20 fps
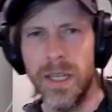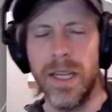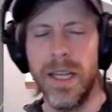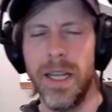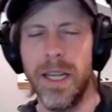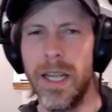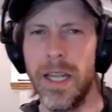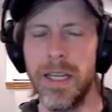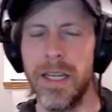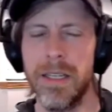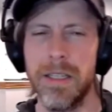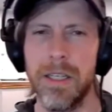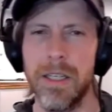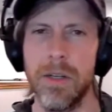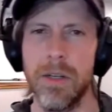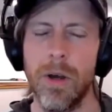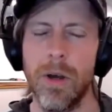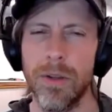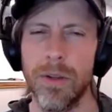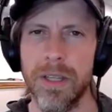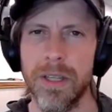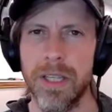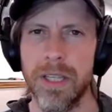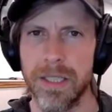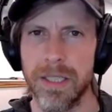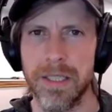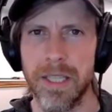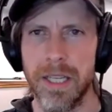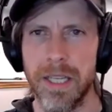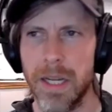and, you know, all the
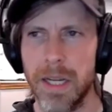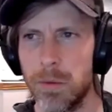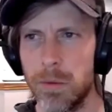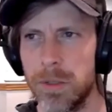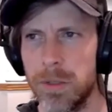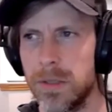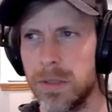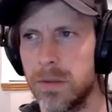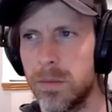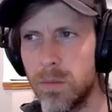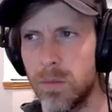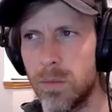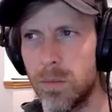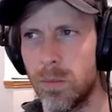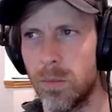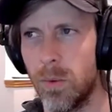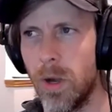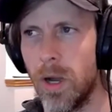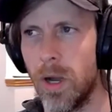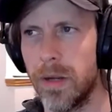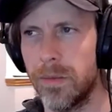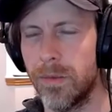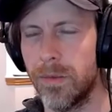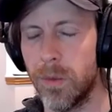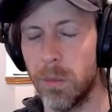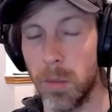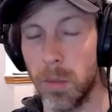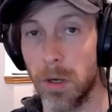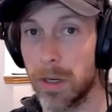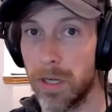things that I wouldn't want for
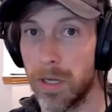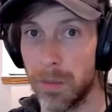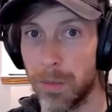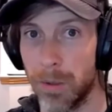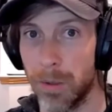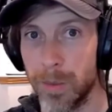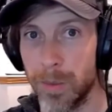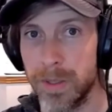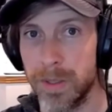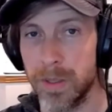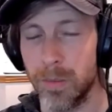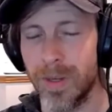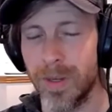marketing purposes.